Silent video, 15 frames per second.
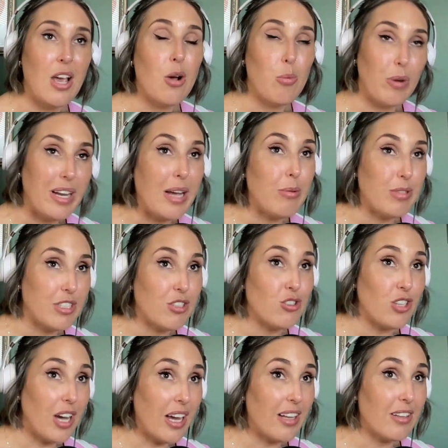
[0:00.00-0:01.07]
When I was a
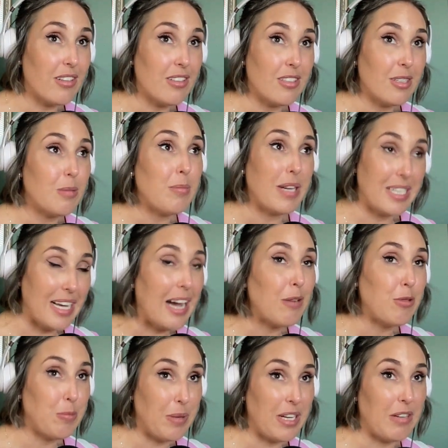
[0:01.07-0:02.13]
child, my dad
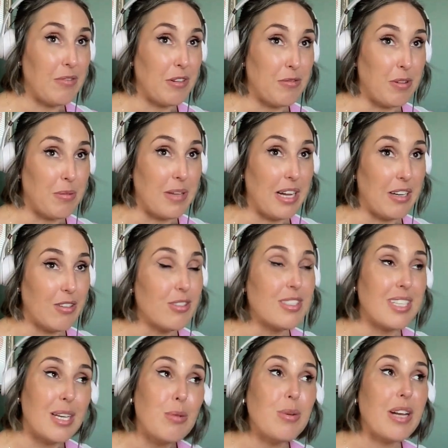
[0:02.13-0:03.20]
would benefit from that because
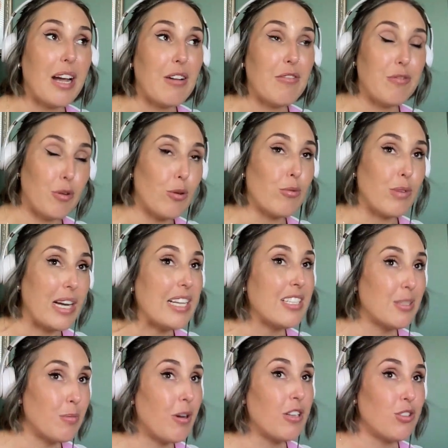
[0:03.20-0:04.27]
he would have 4 really
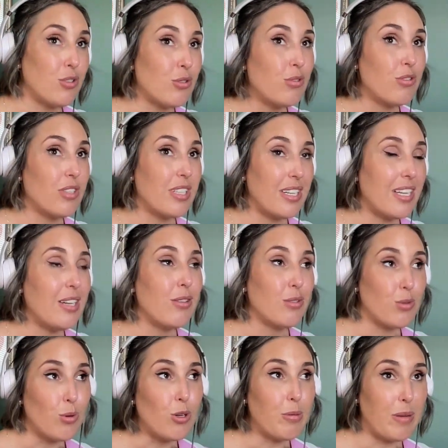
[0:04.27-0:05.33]
smart children that he could
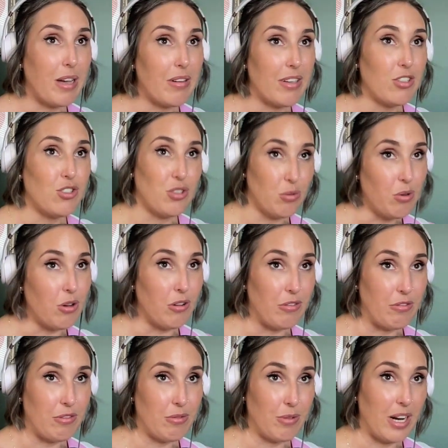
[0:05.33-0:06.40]
talk about and show
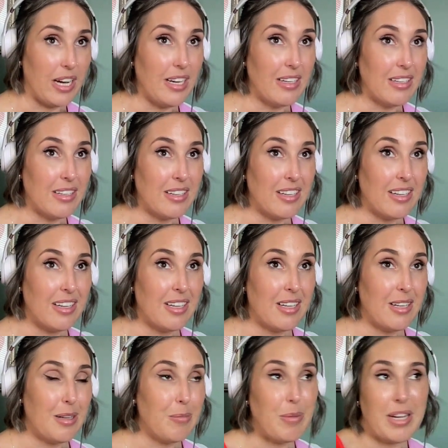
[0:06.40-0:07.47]
off, right?
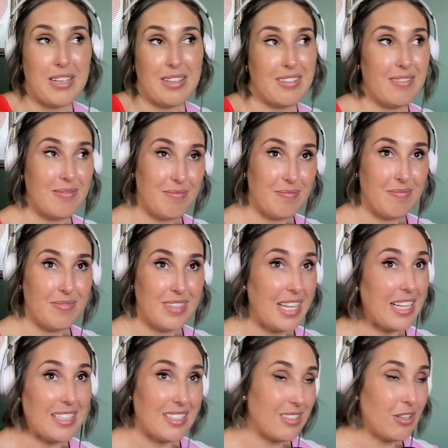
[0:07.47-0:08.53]
But
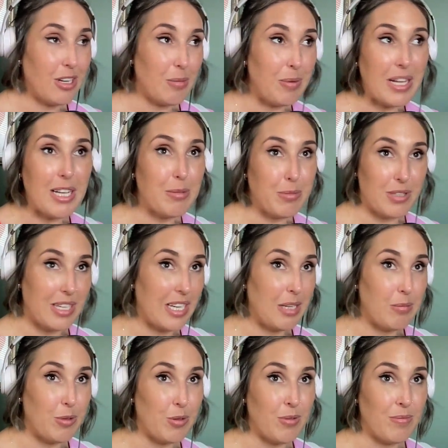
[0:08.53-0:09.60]
that's not applicable
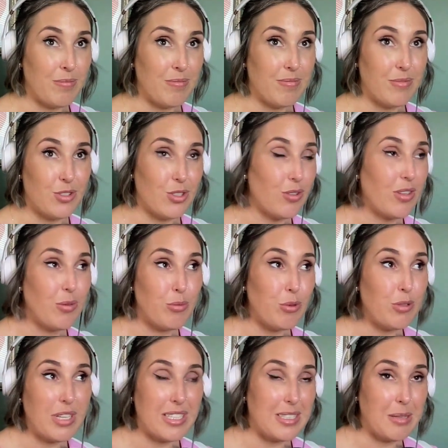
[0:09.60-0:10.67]
anymore. So the
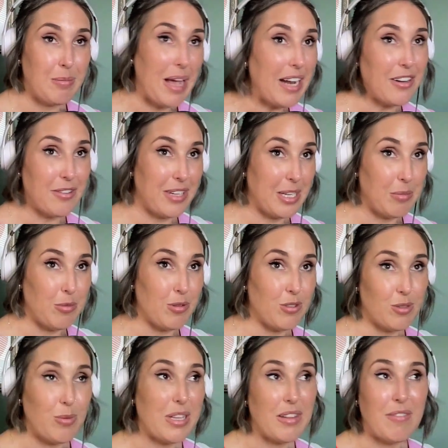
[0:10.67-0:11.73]
rule doesn't matter anymore.
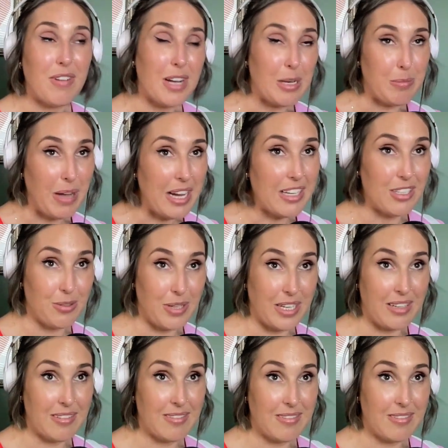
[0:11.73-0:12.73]
So what the fuck am I doing?